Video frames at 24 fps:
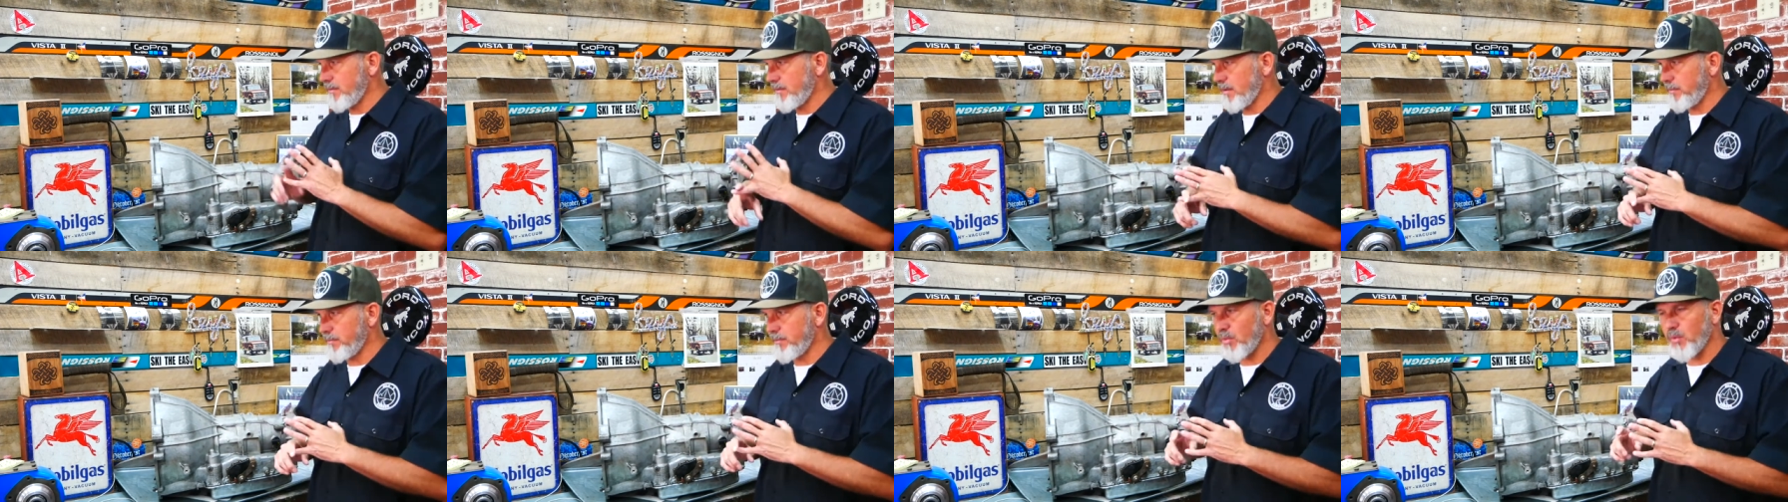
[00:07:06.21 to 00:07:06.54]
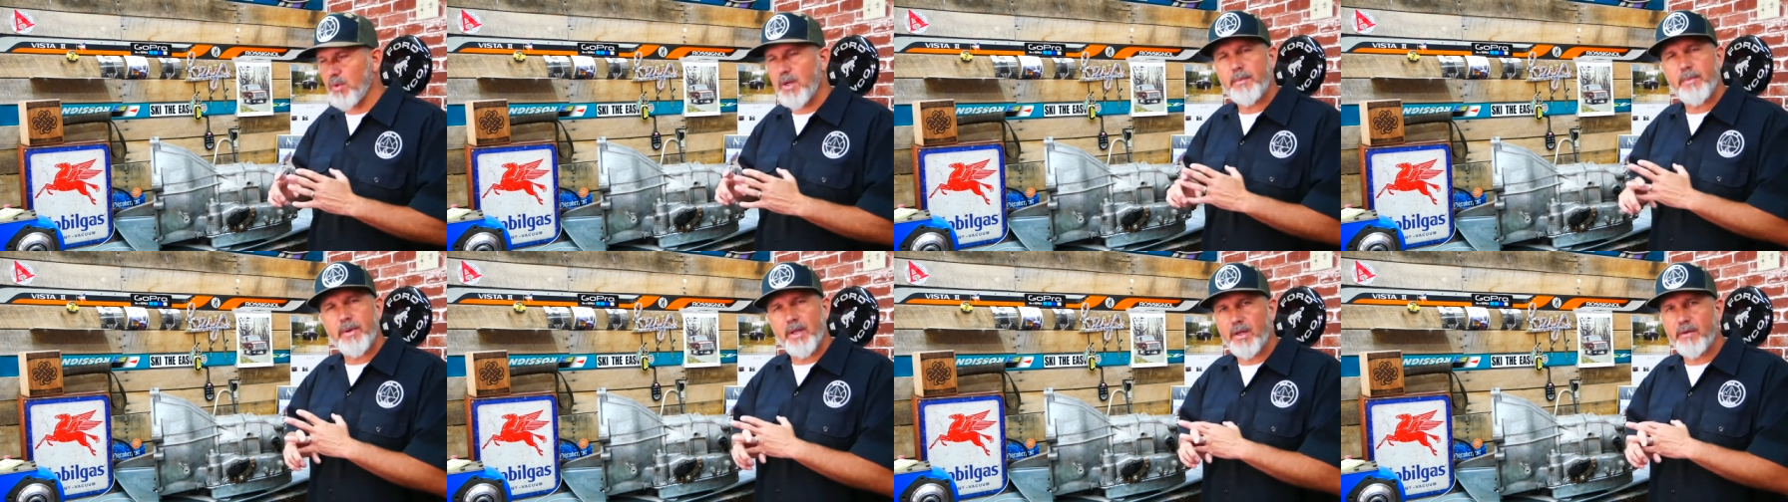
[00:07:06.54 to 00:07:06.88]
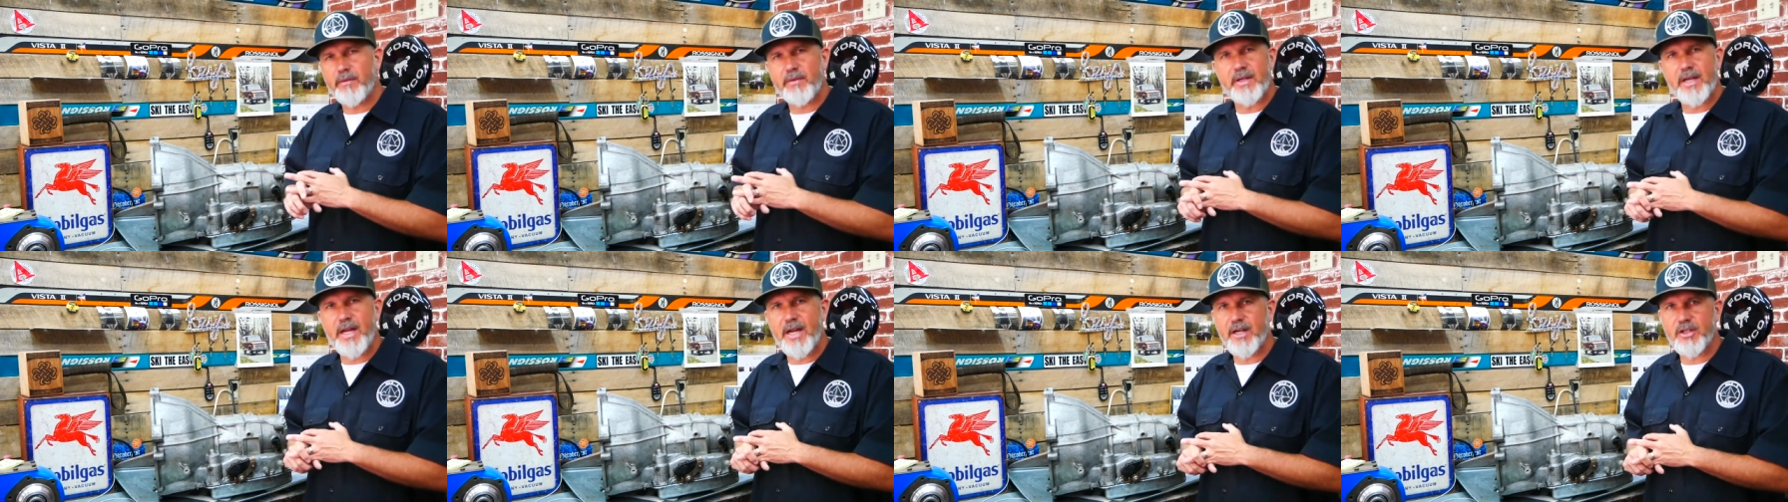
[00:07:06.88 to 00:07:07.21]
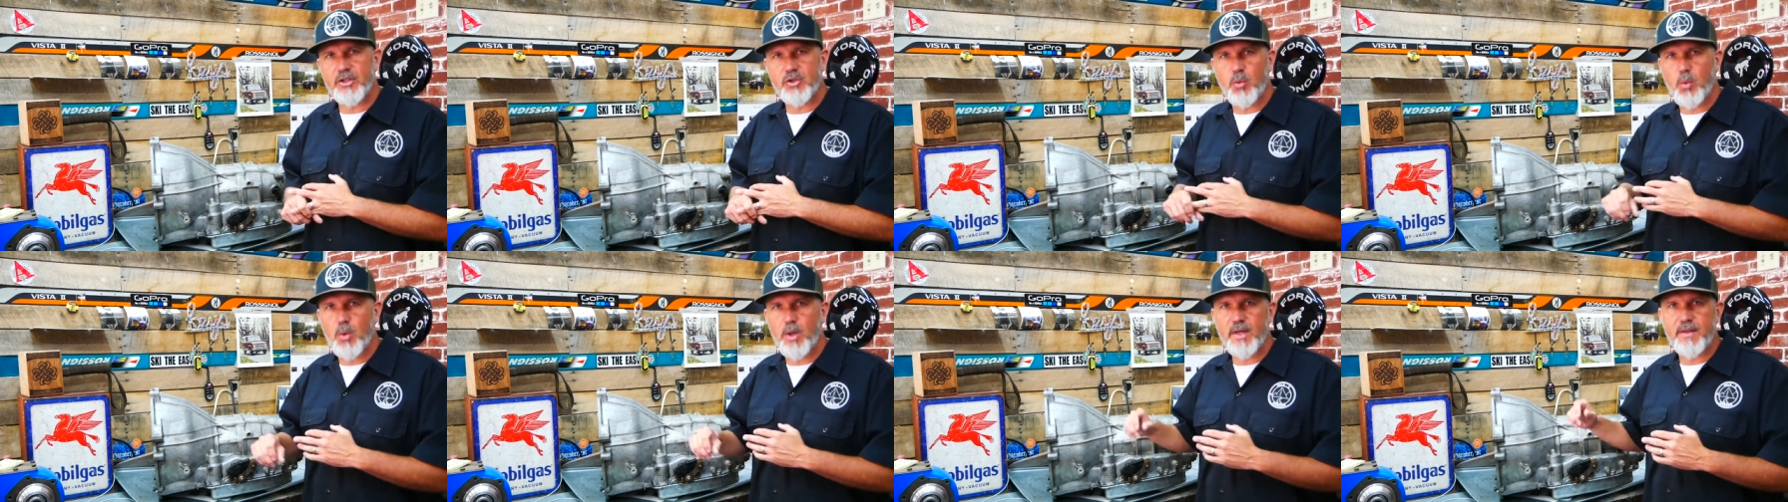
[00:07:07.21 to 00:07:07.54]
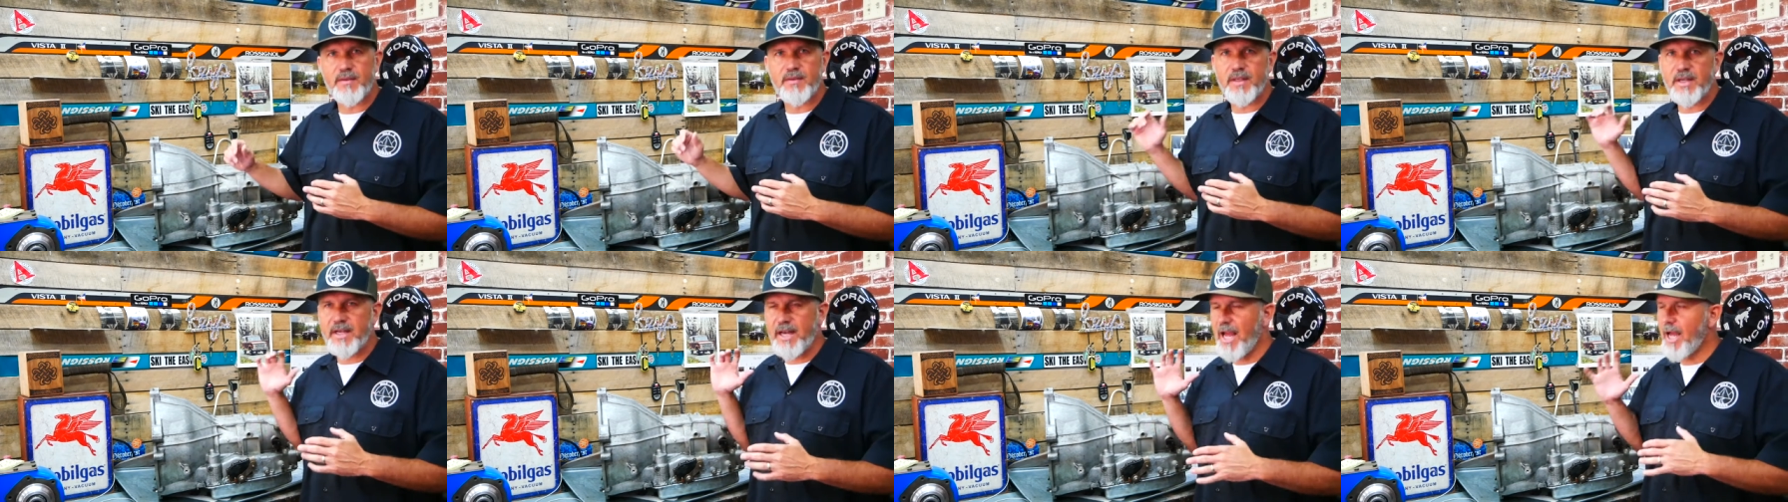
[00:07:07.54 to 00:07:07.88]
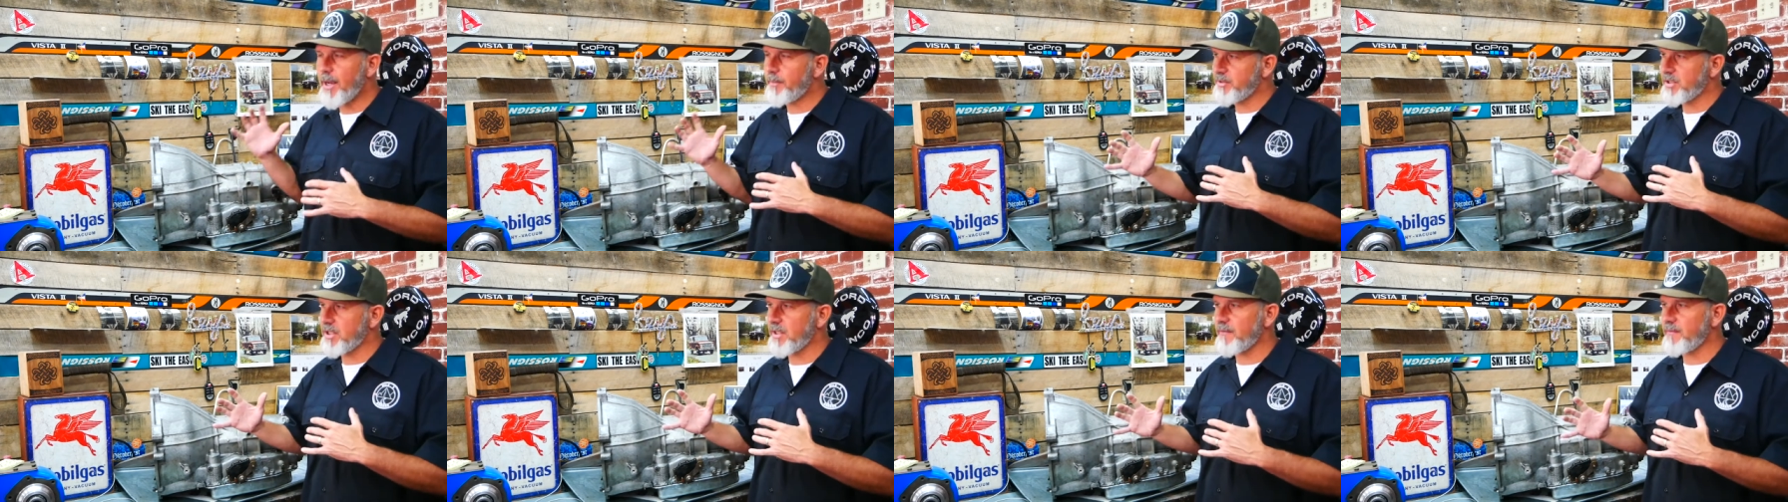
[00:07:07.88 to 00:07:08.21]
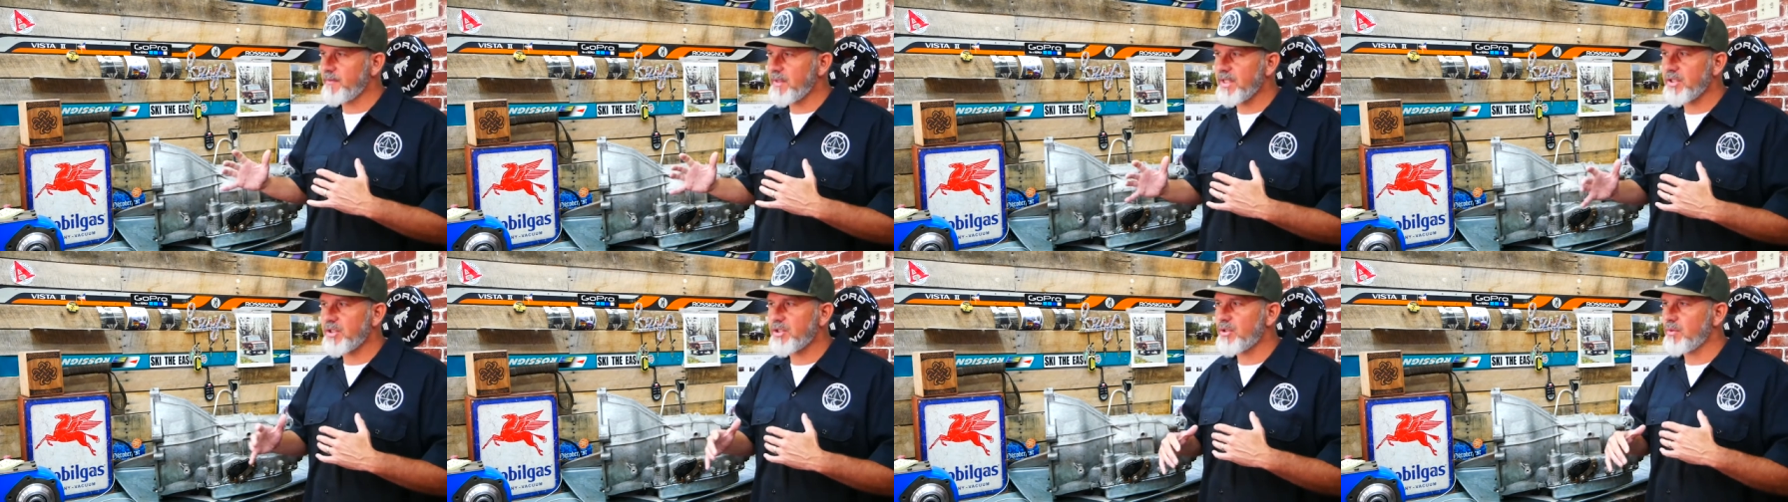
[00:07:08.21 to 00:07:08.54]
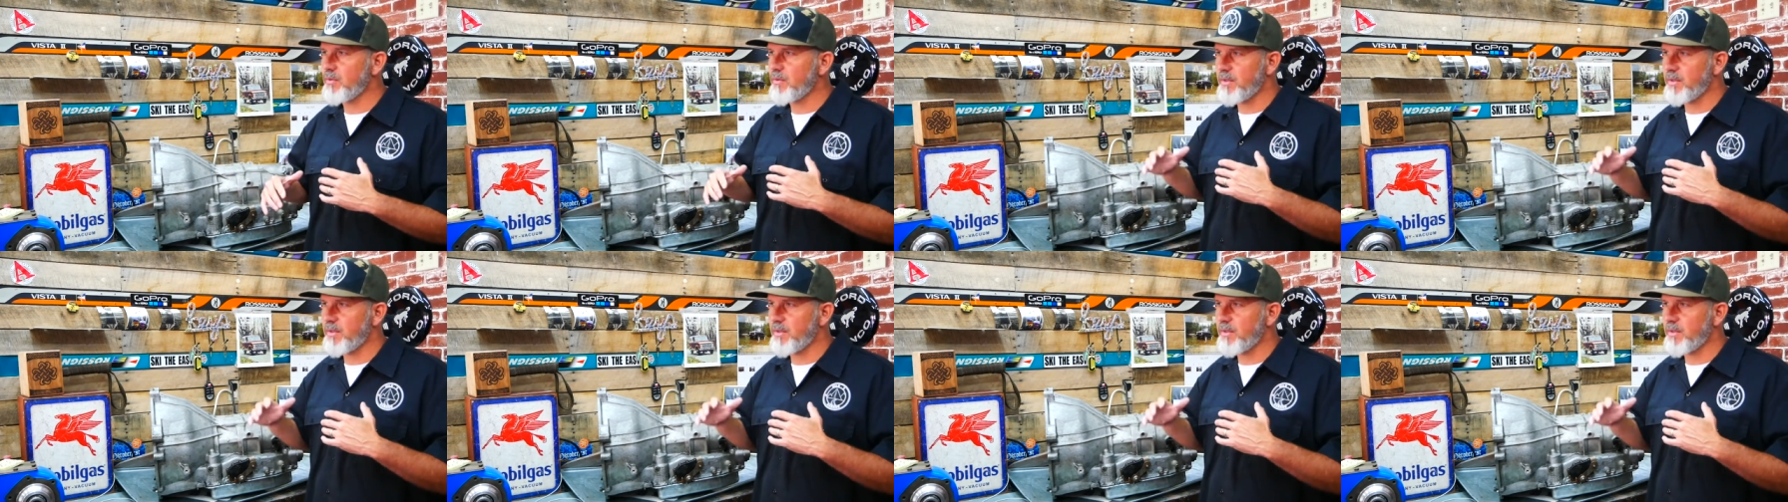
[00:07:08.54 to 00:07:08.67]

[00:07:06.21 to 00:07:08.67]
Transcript: the rebuild of the Dana twenty, the adaptation of these two